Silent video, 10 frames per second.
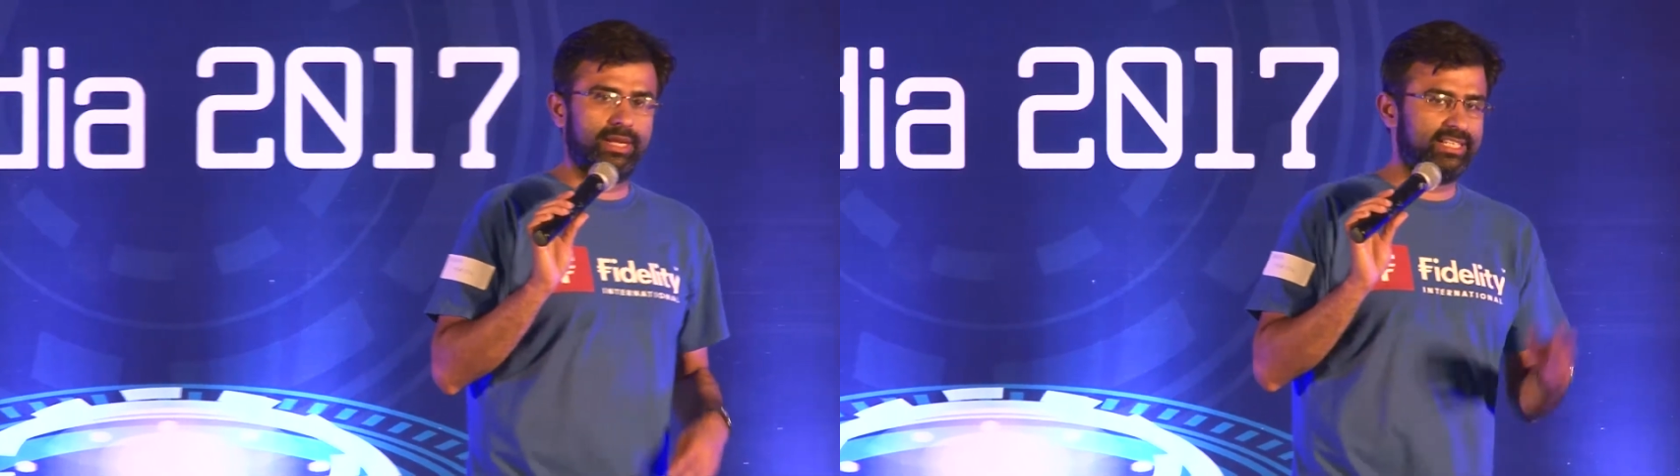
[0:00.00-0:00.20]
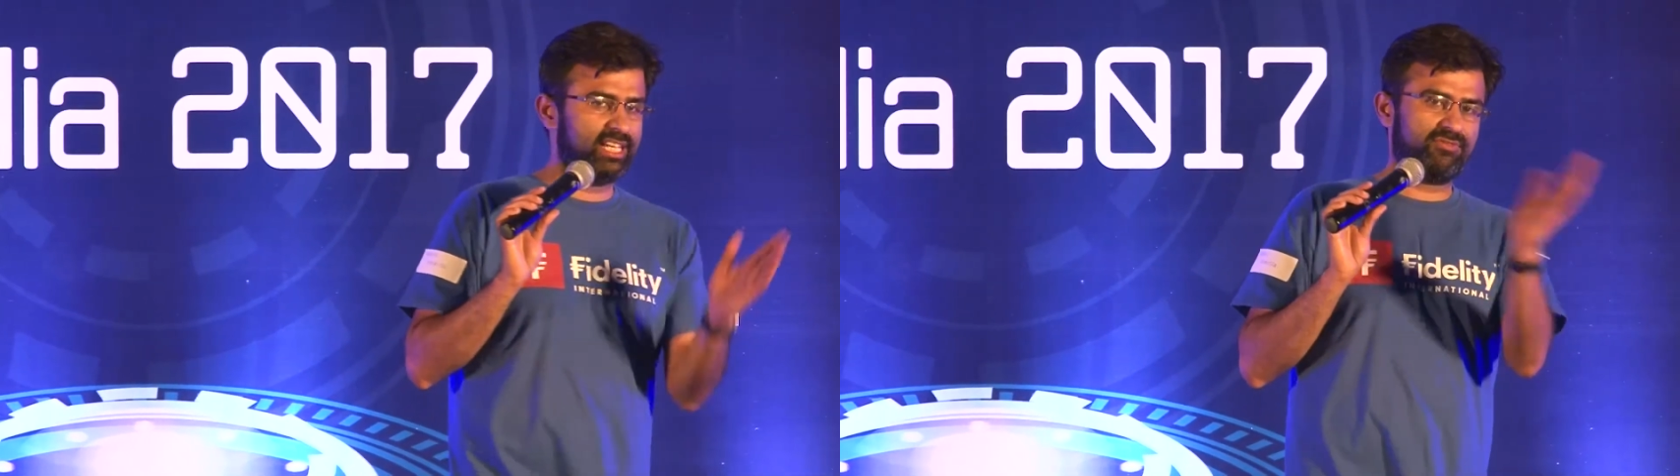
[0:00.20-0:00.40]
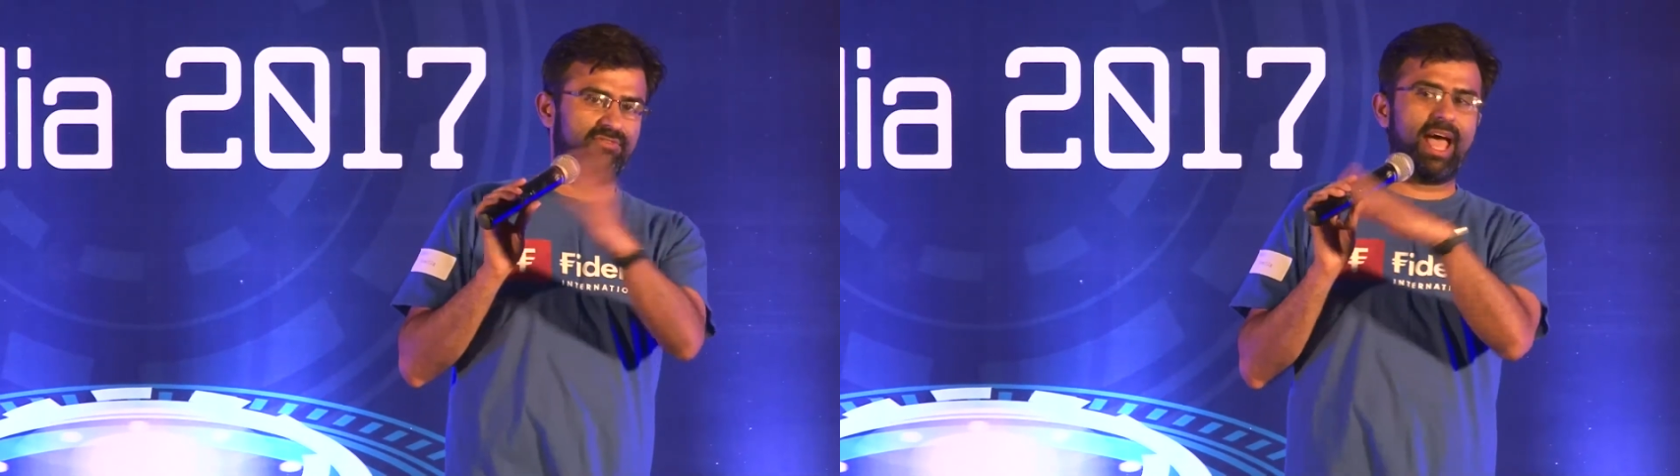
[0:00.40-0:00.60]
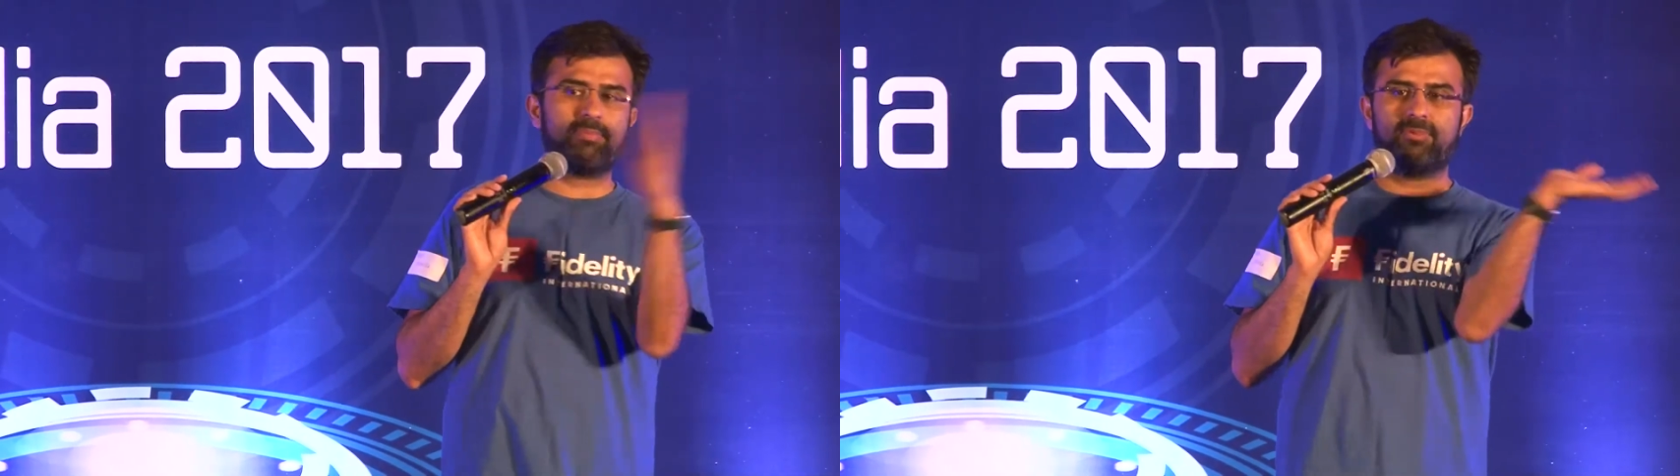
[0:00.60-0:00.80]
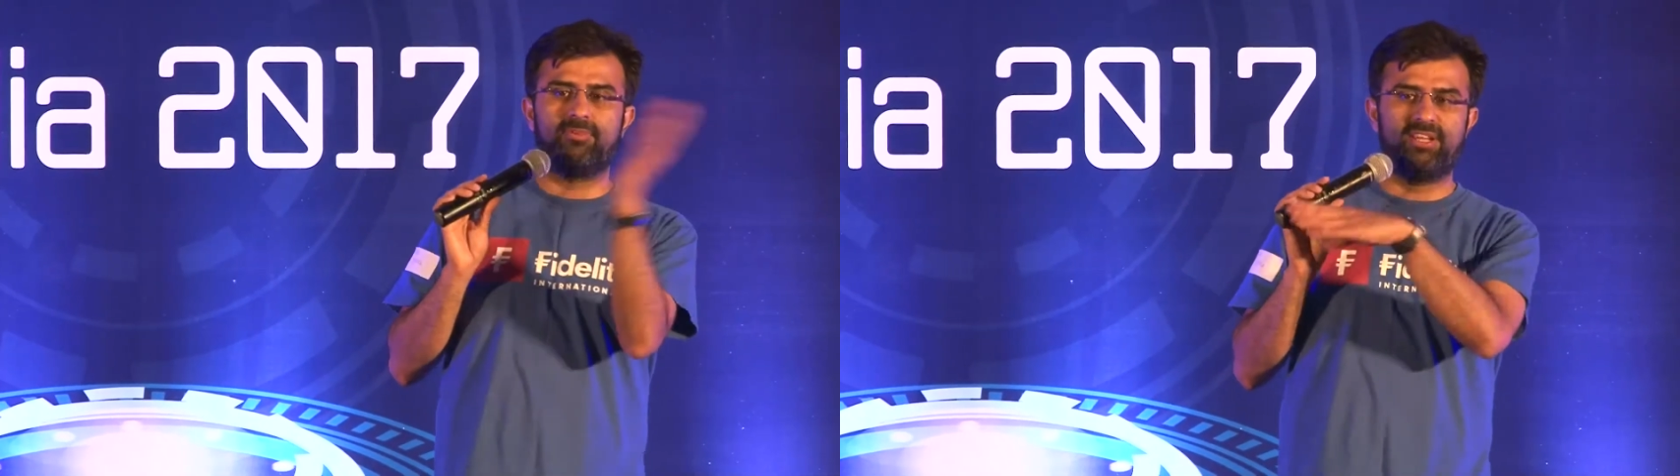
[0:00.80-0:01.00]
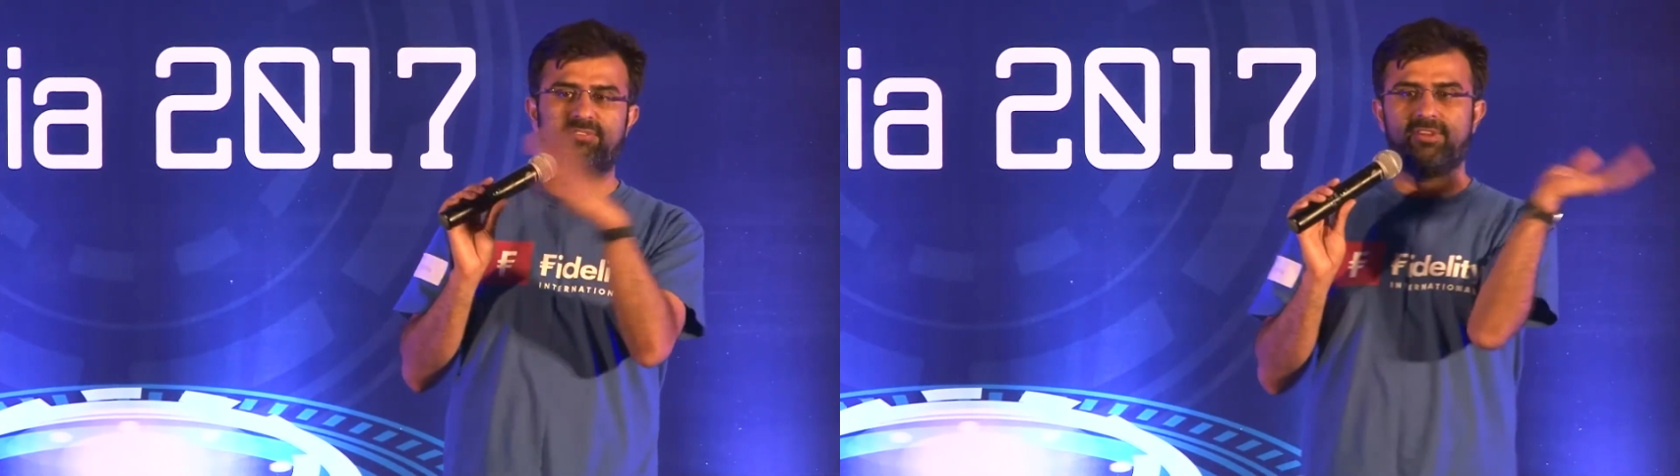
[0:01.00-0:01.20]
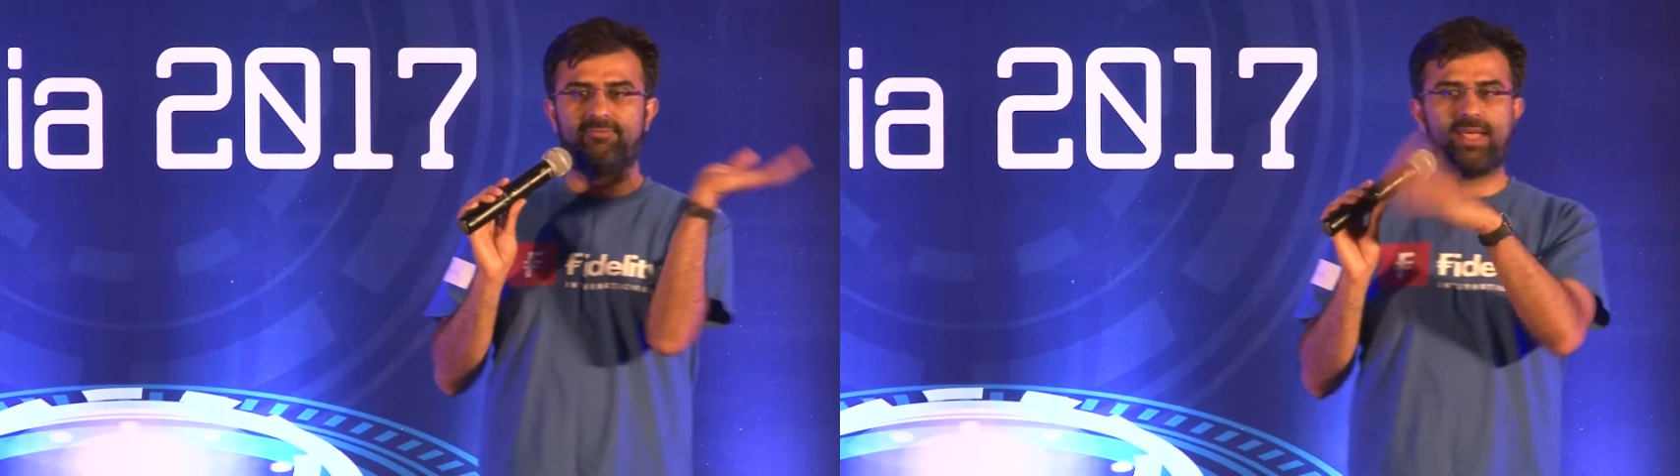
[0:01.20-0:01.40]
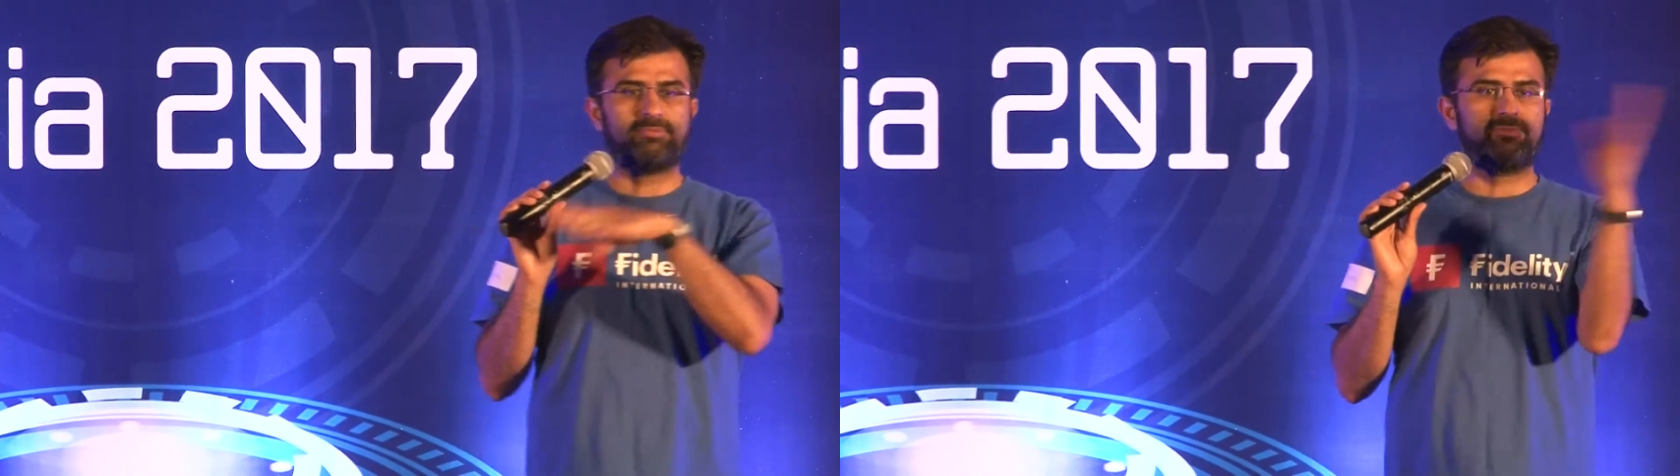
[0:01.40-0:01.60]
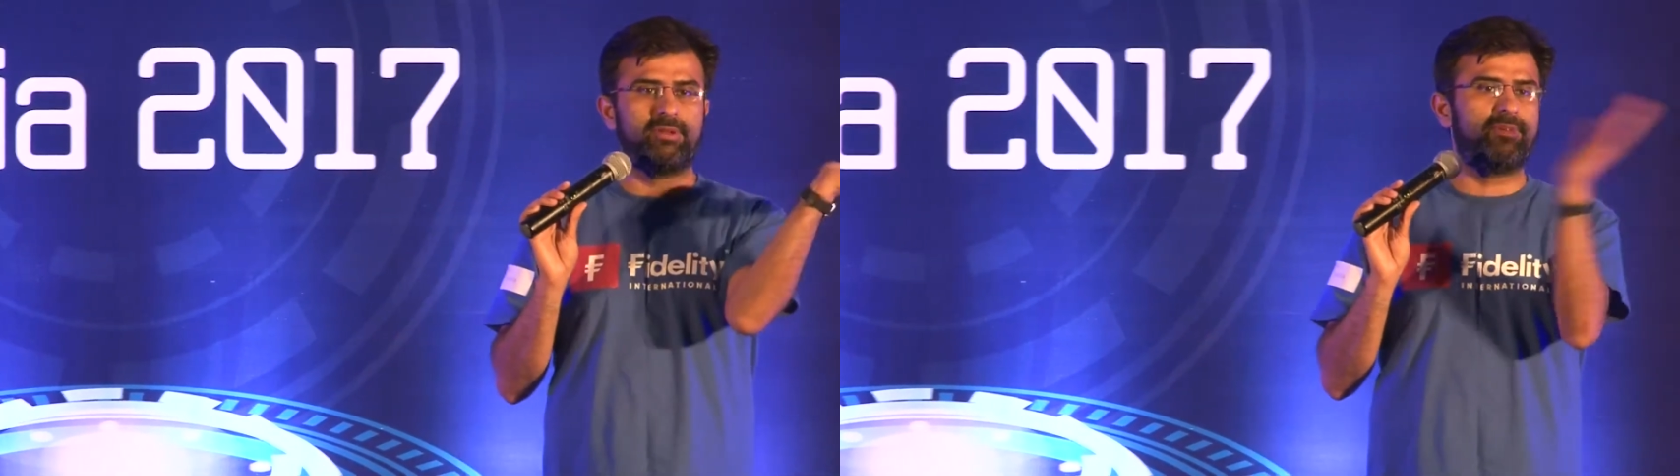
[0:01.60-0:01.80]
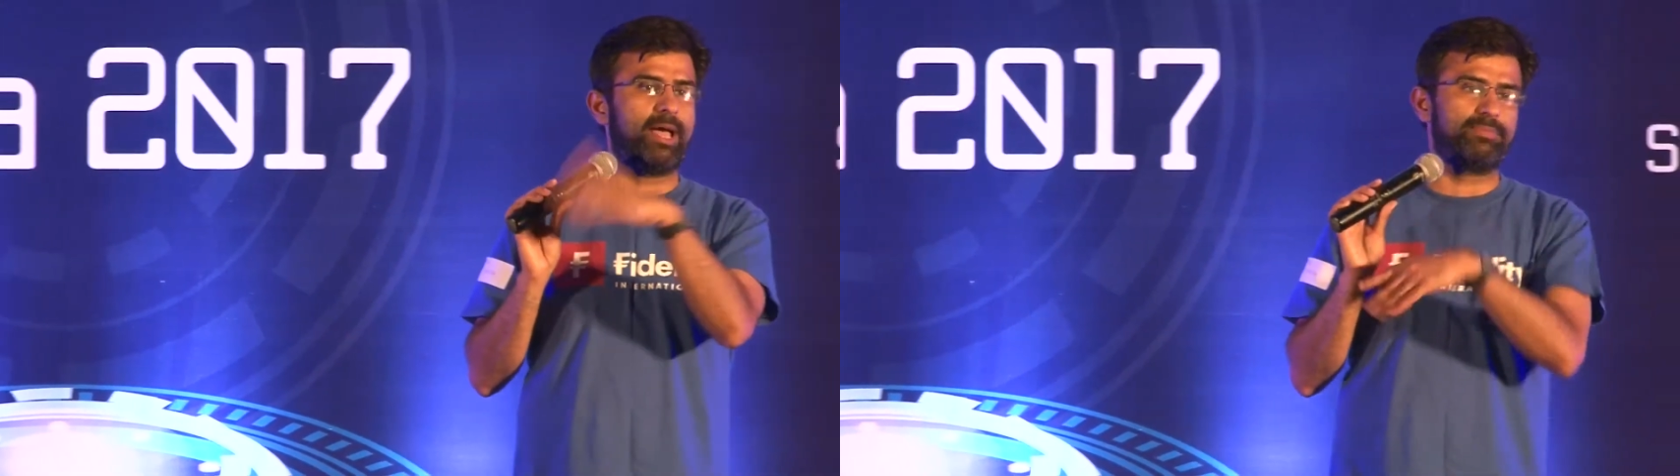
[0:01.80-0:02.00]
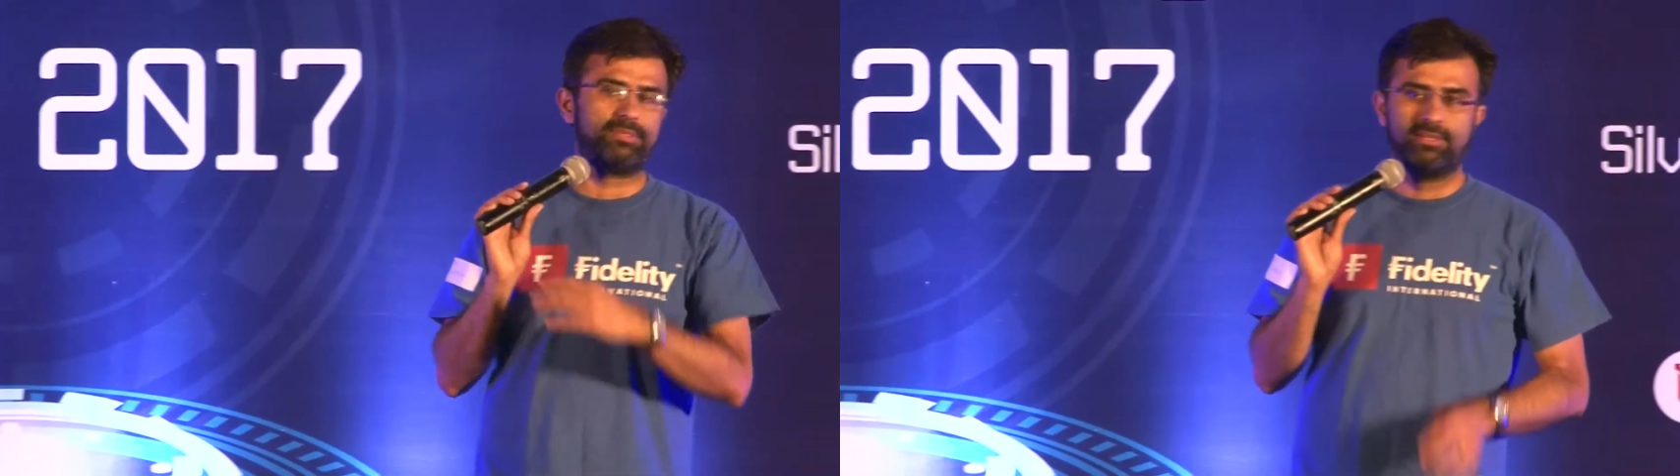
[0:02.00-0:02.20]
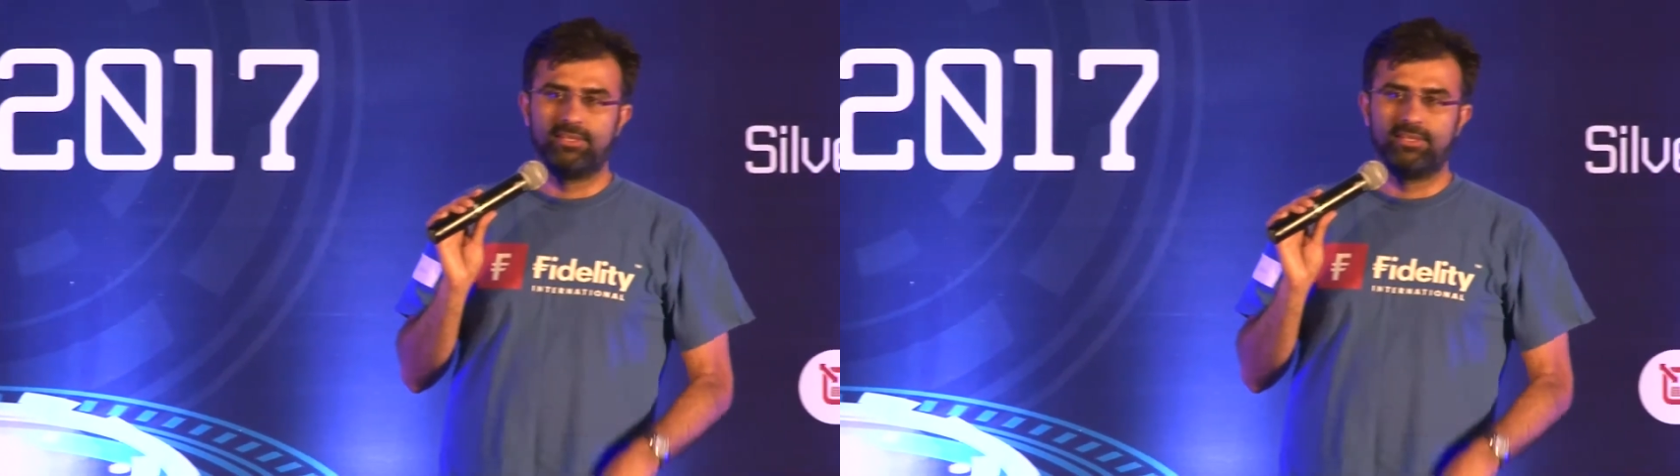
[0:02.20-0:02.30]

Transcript: It just flip-flops.